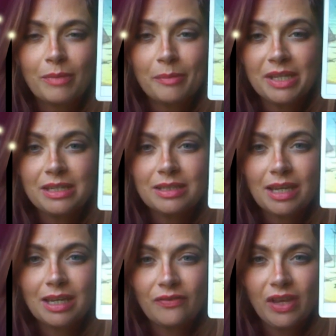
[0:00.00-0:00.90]
might be
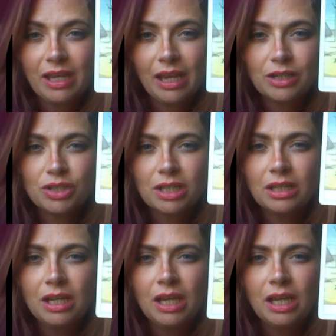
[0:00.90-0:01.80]
taking a
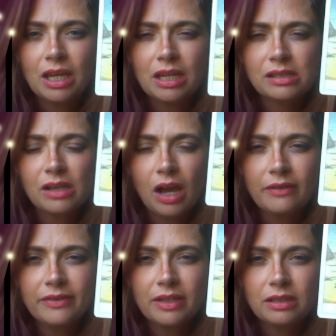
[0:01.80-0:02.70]
vacation. It's
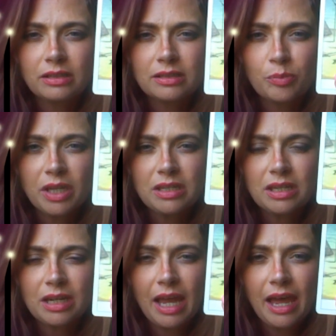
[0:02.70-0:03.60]
often
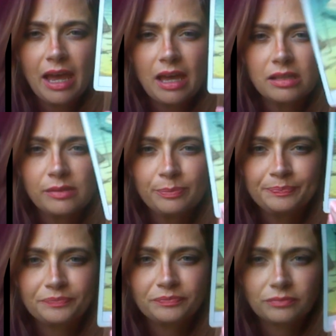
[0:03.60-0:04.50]
depicted as
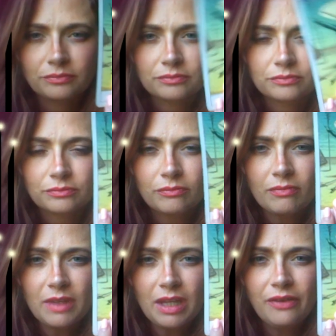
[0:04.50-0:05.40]

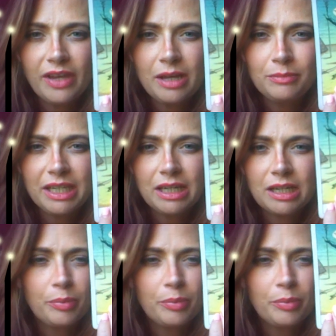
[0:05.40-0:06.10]
a family in a